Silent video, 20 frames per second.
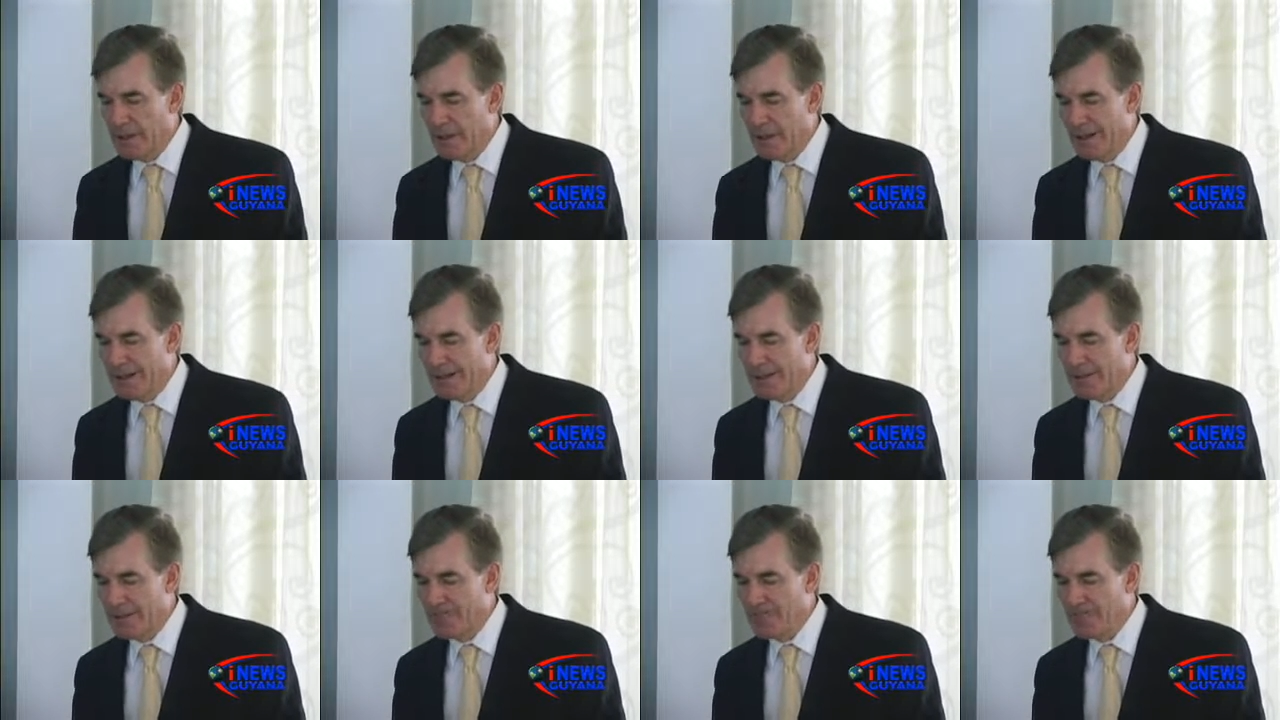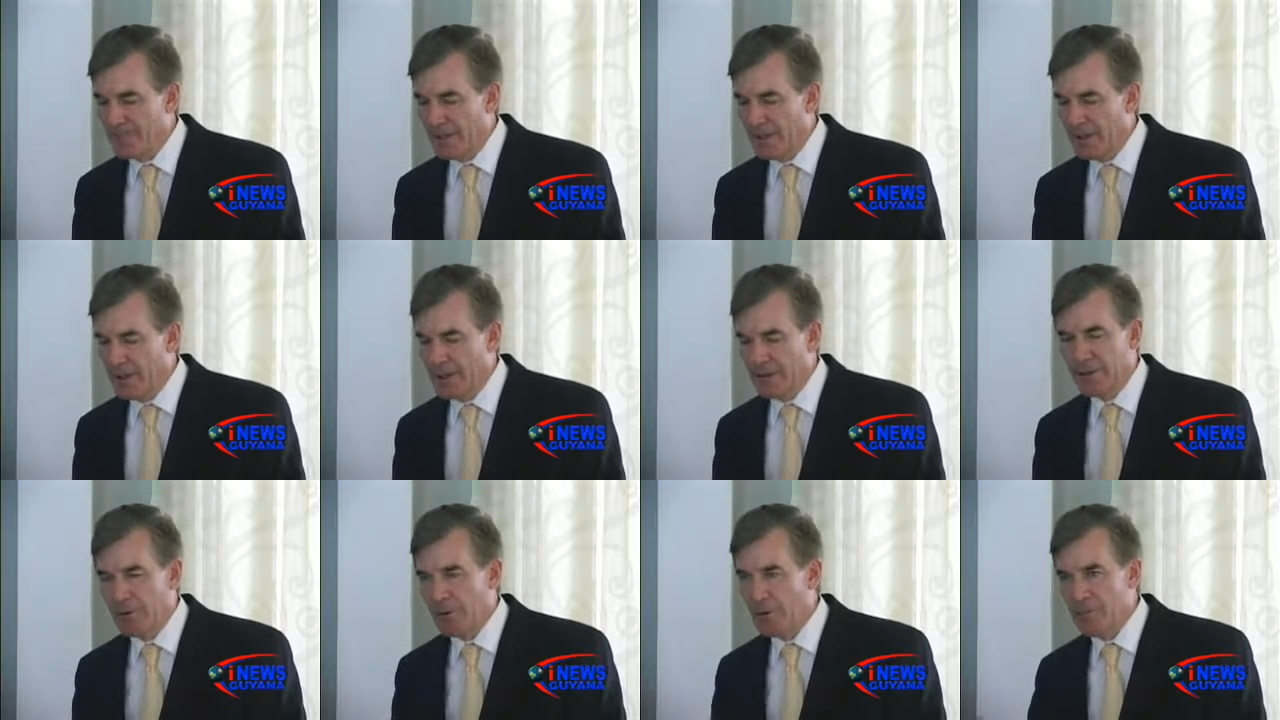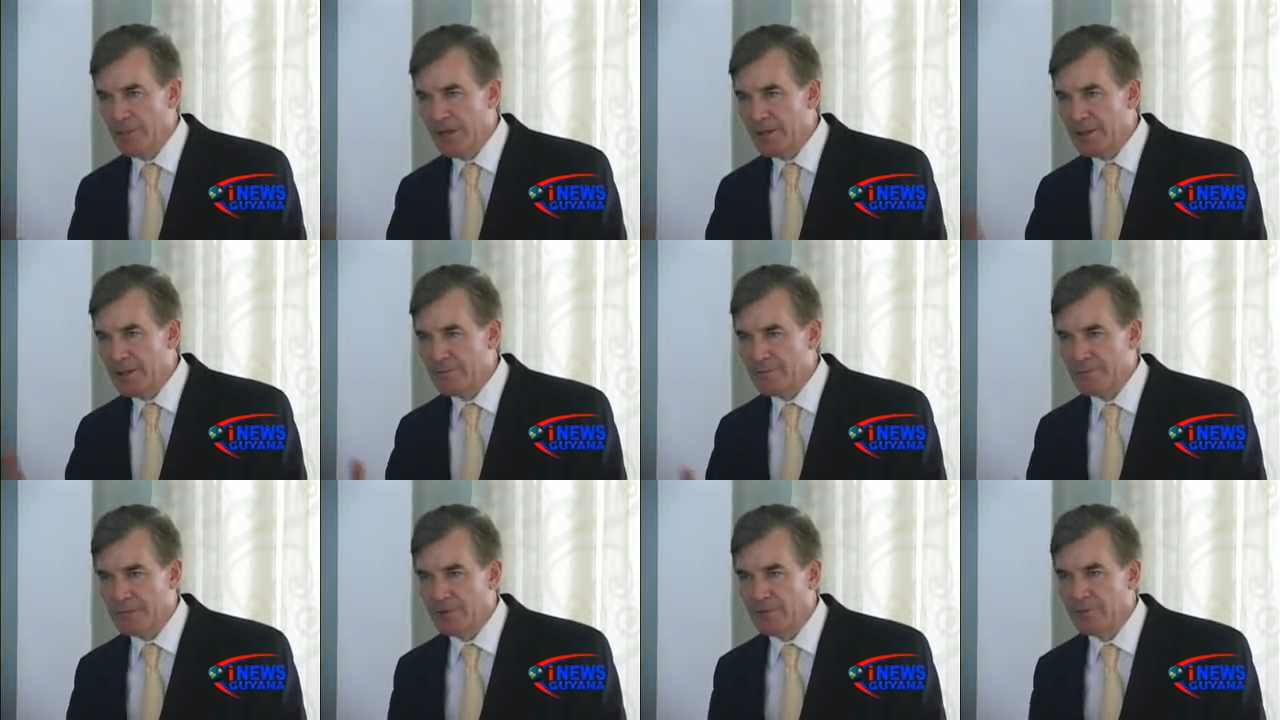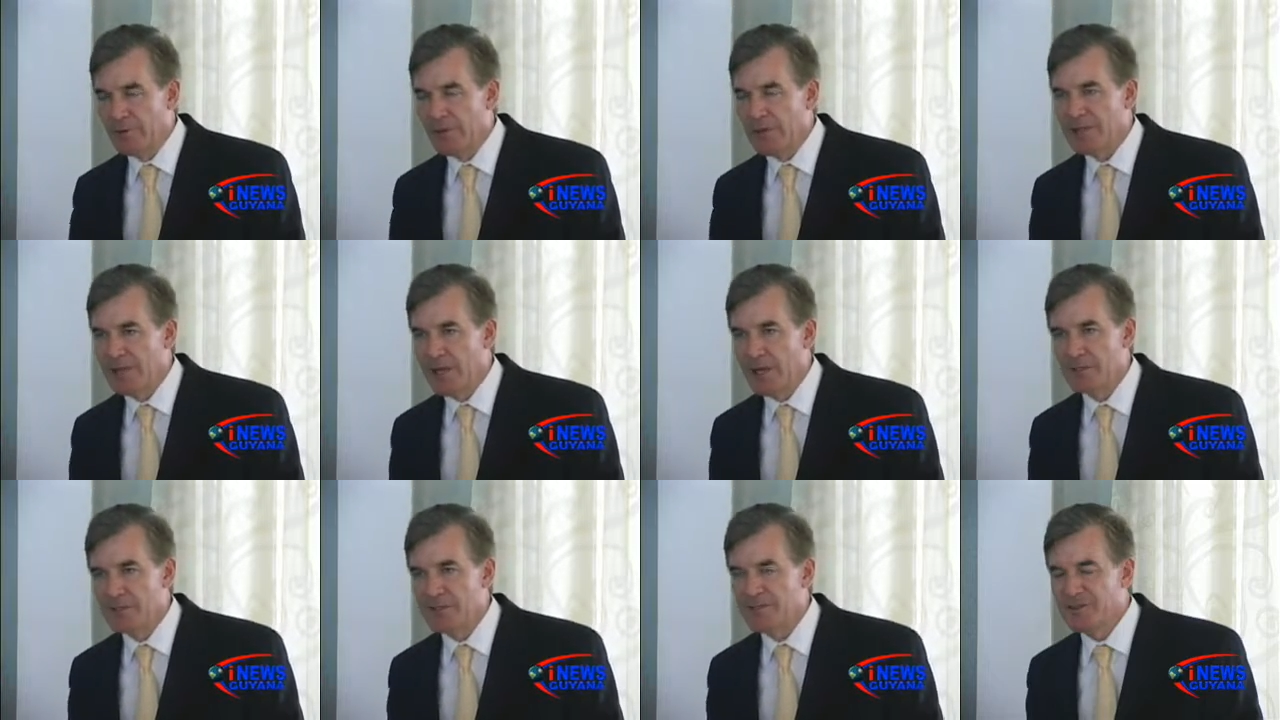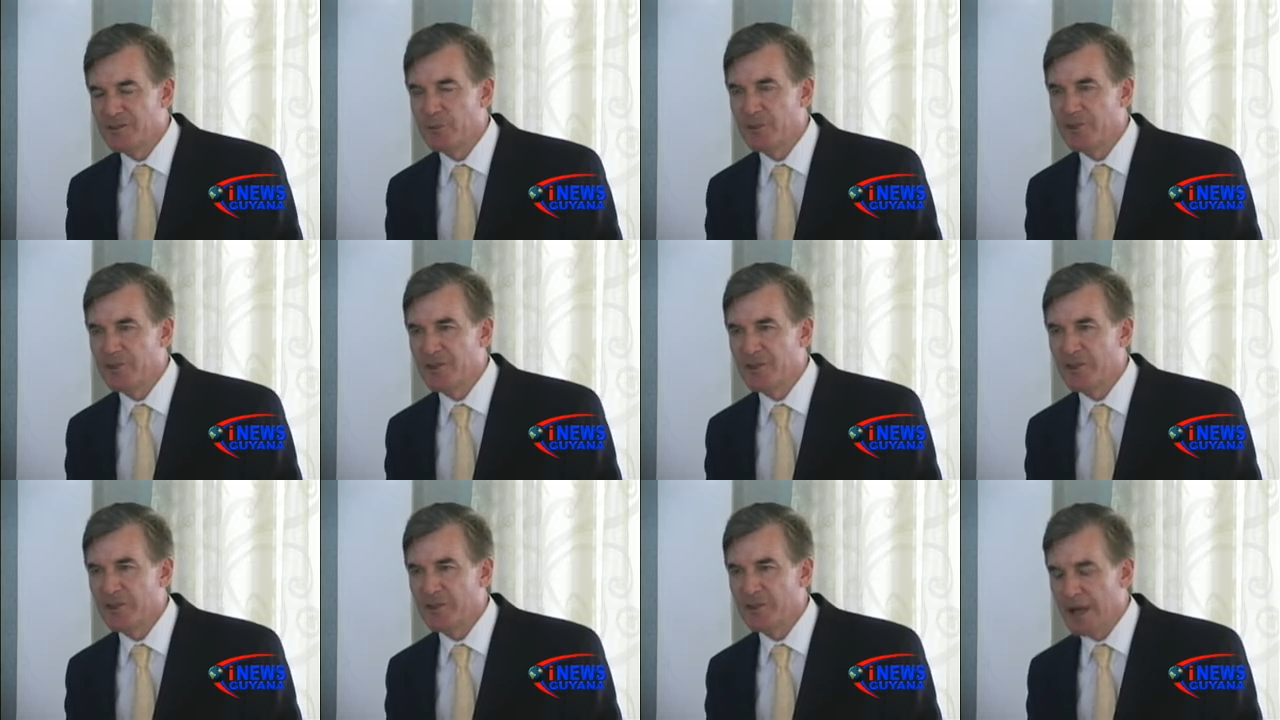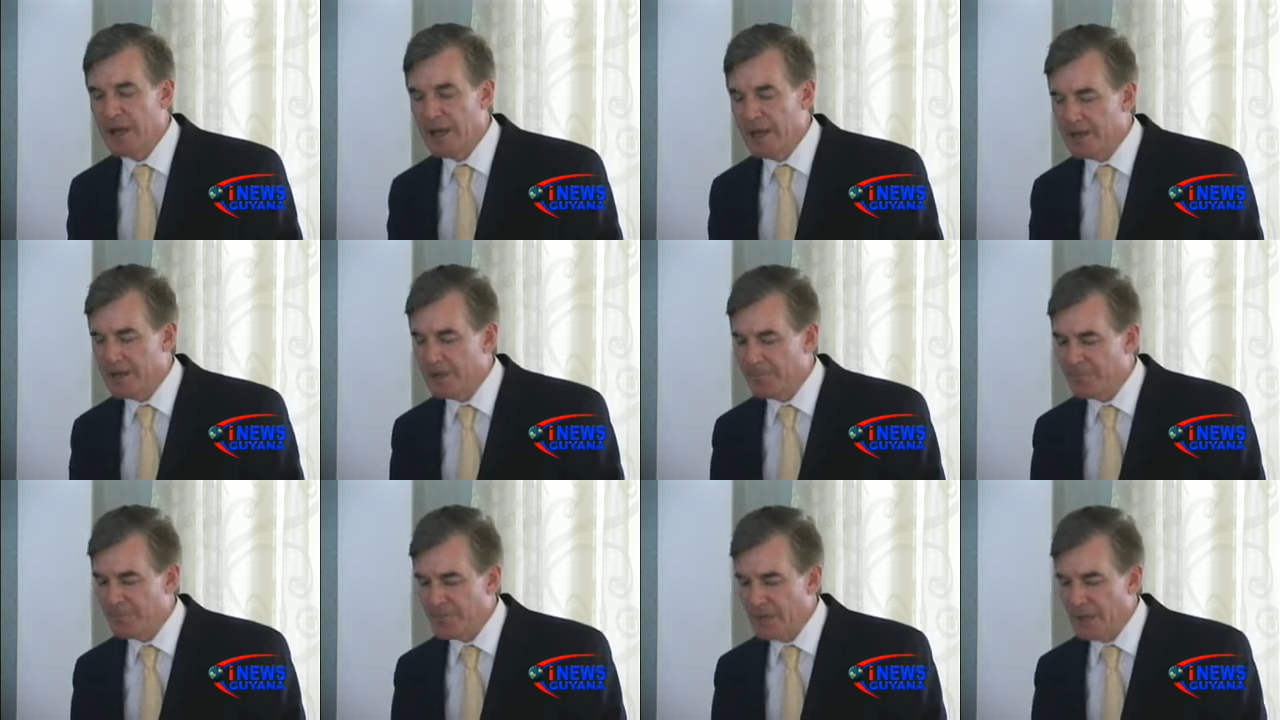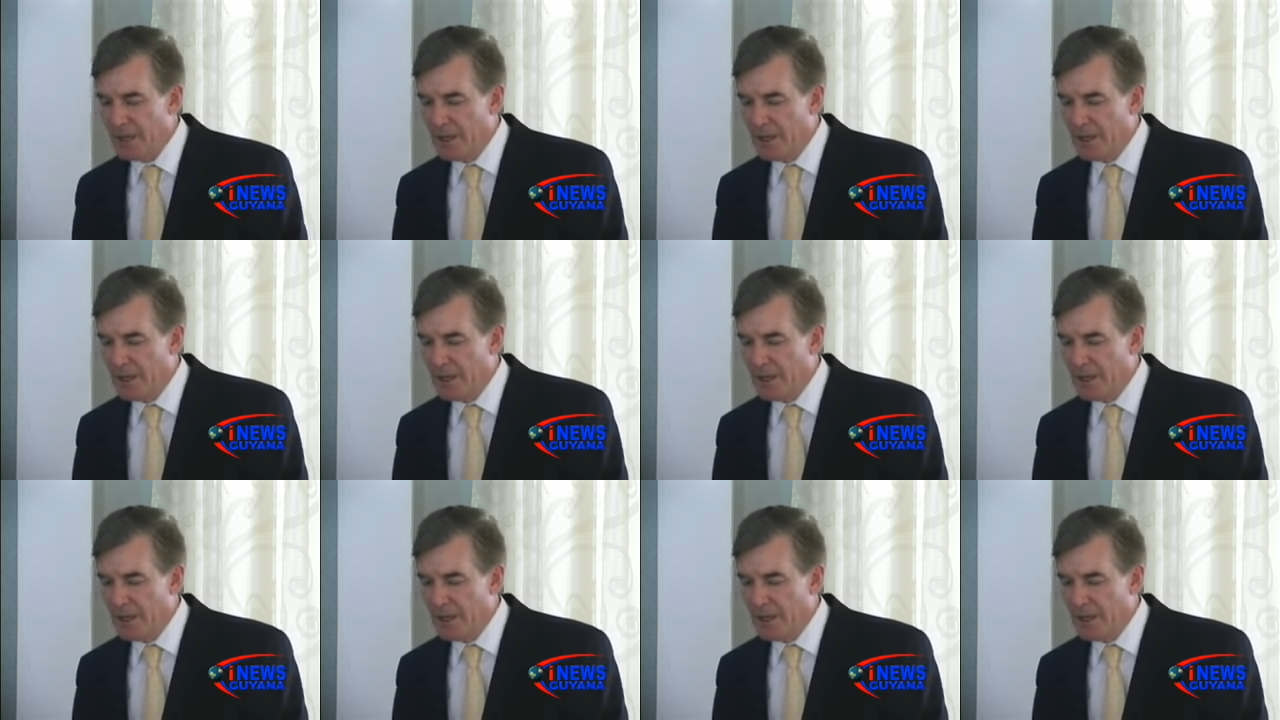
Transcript: There are many very talented students here in Guyana,